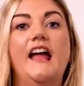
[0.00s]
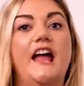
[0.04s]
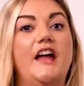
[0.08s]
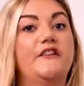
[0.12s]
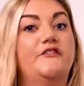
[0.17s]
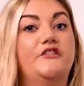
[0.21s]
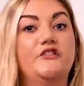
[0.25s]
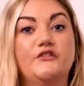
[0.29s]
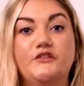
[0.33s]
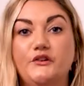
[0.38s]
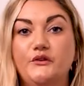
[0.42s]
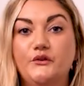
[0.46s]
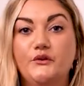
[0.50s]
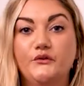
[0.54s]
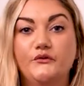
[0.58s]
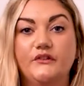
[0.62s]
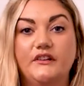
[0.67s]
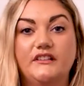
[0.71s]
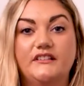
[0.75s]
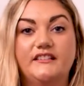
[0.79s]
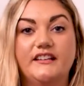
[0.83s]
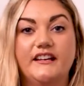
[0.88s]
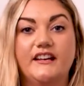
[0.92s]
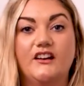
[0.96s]
If you're new to
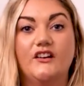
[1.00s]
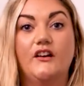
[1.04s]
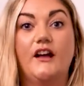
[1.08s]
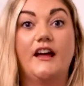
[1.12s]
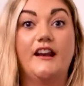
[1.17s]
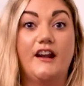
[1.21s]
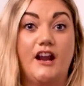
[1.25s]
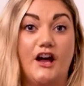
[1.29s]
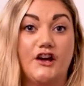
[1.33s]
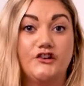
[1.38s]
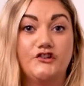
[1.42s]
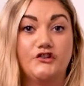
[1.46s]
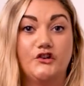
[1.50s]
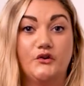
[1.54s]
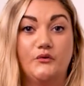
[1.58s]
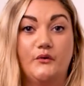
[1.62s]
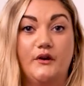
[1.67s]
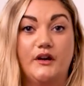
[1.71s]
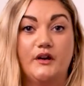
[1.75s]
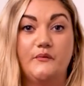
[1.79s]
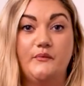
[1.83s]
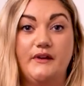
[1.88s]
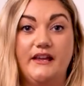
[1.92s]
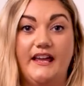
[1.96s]
retail and not sure
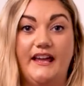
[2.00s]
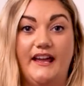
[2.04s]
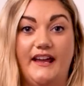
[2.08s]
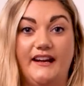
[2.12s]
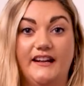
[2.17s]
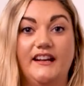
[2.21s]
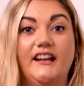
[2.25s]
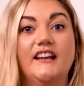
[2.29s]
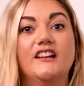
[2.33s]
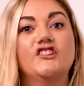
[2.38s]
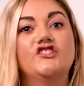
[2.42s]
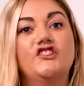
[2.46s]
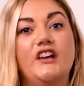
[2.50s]
where to begin,